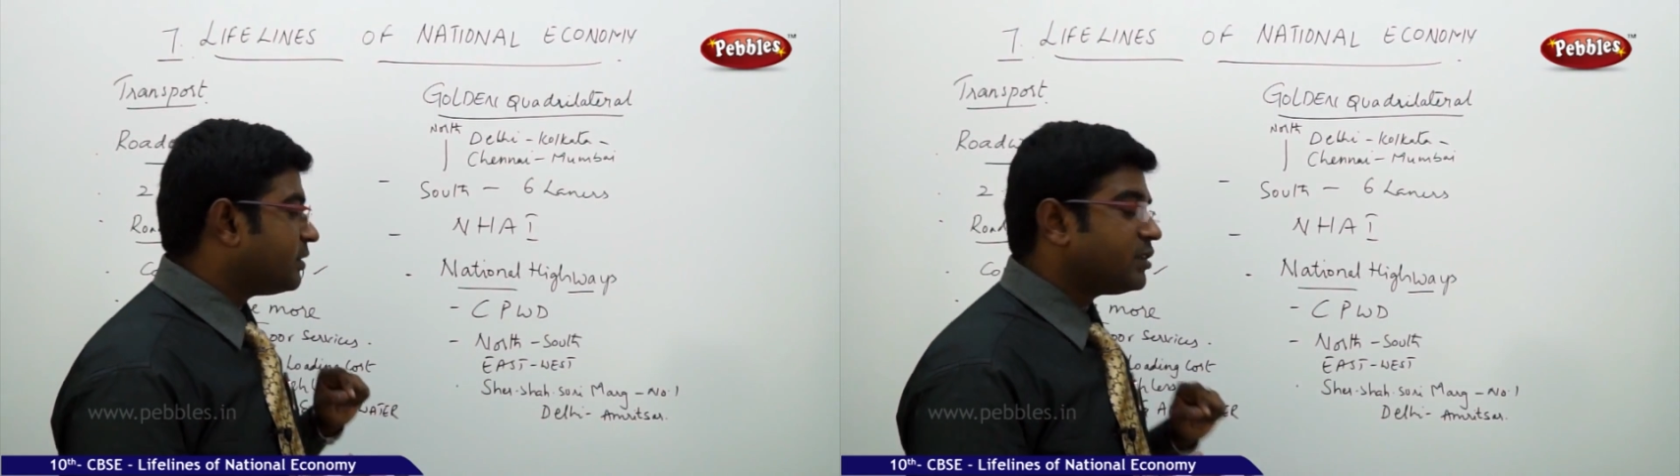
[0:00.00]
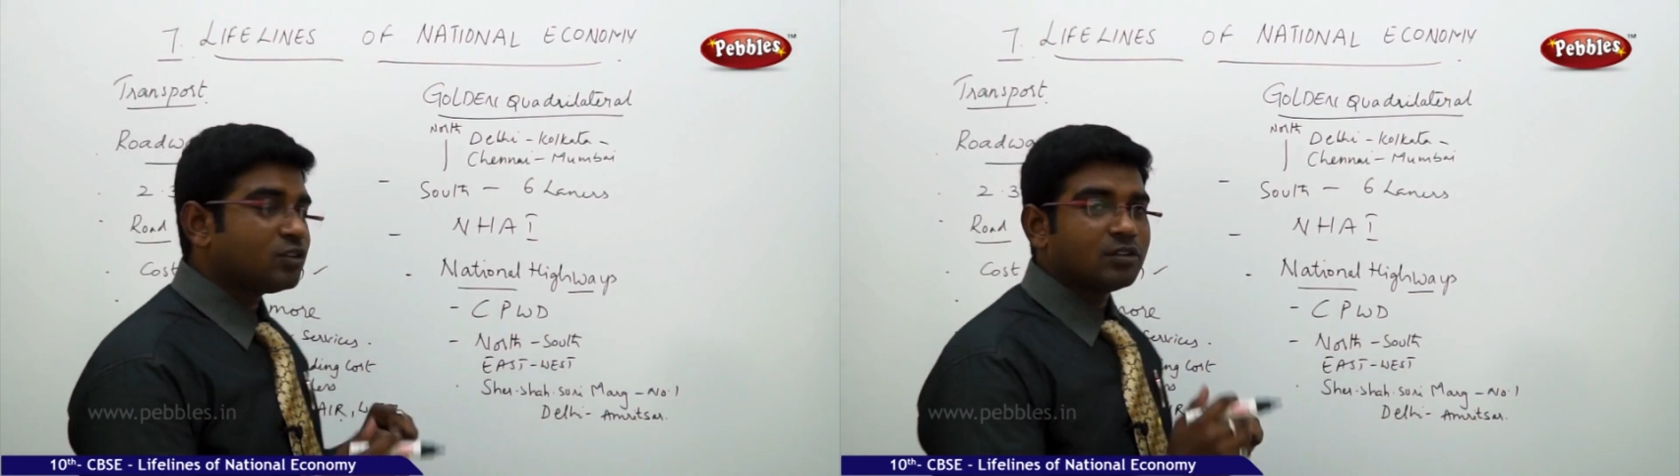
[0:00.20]

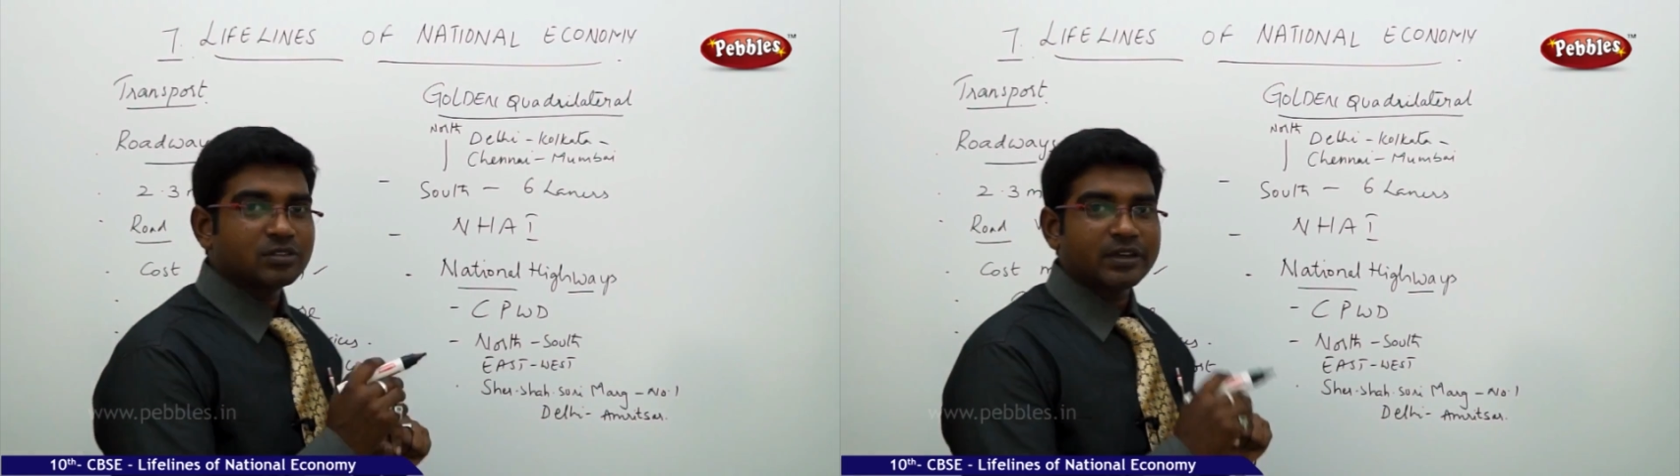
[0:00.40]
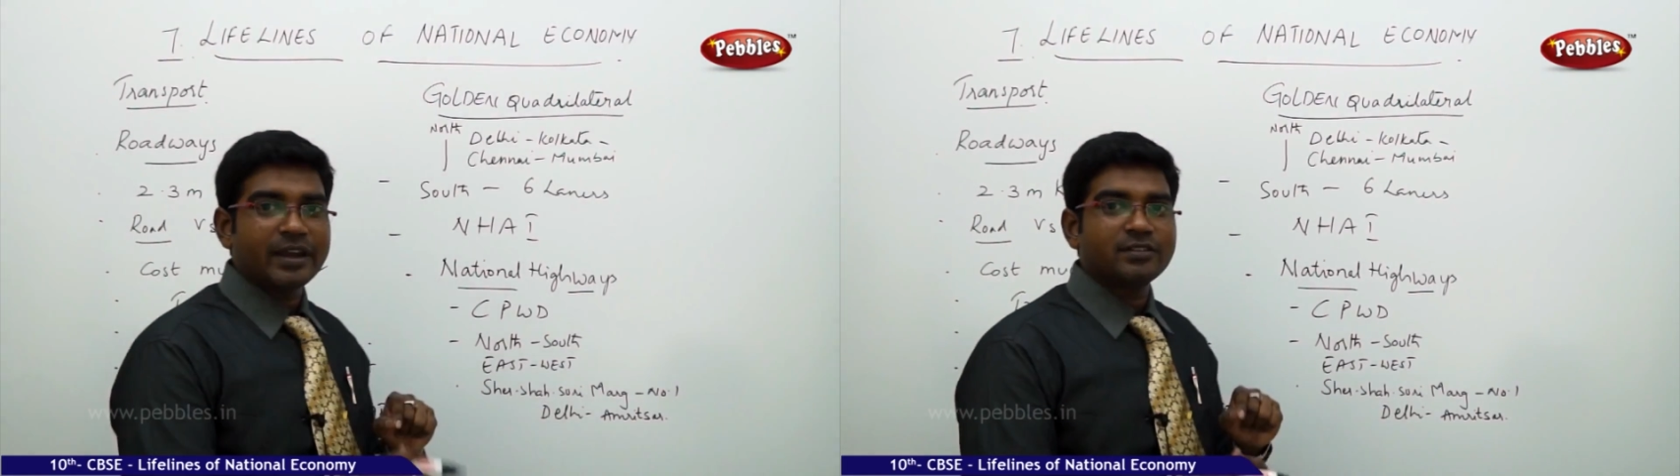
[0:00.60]
this
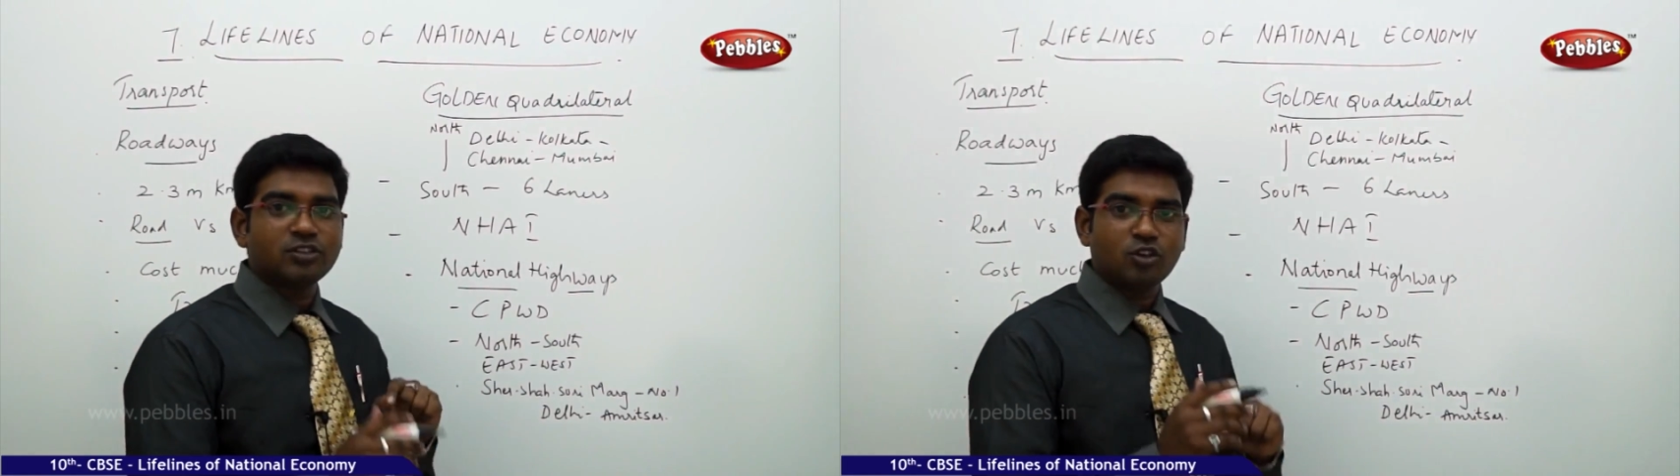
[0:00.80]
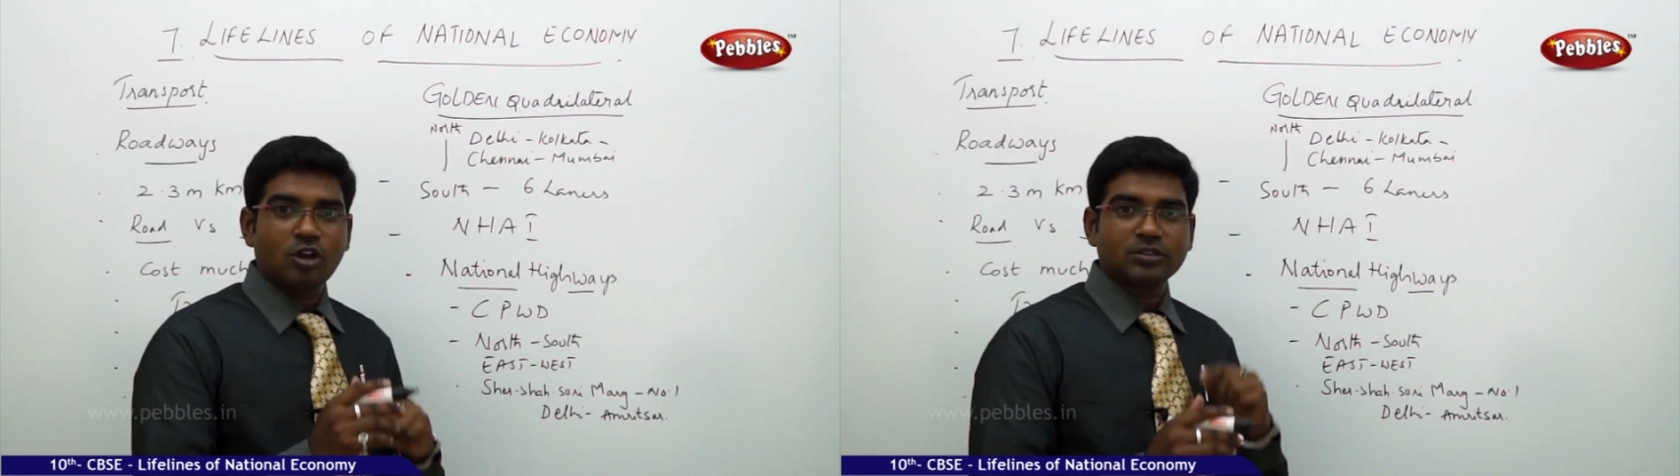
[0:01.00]
also connects
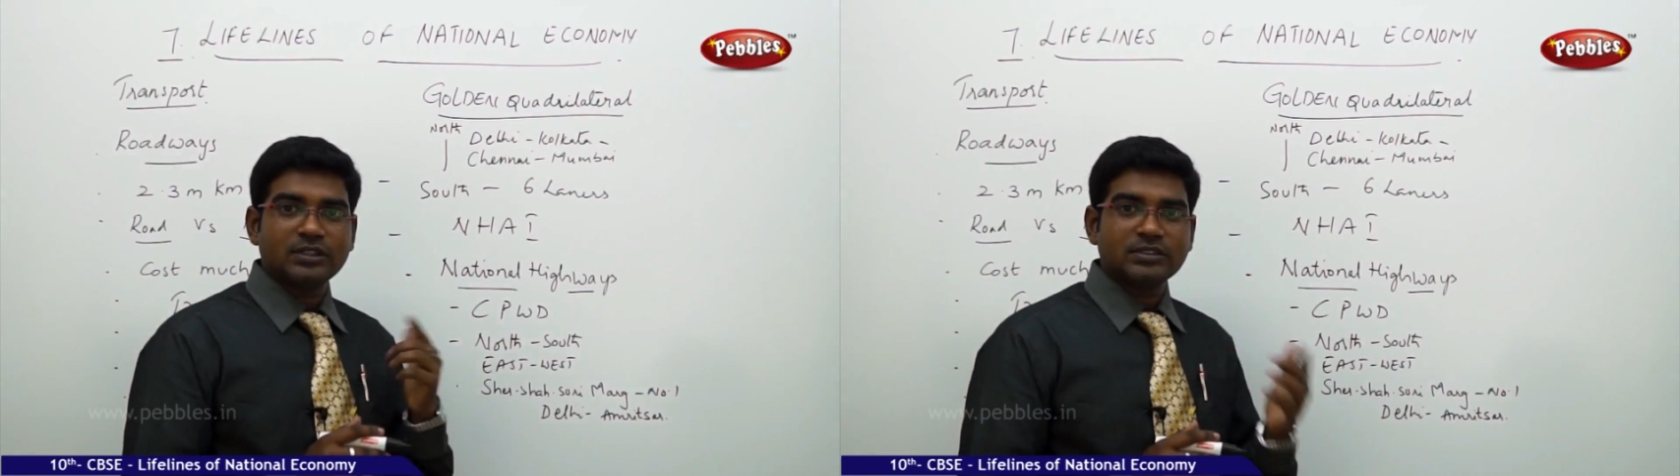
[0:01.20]
the north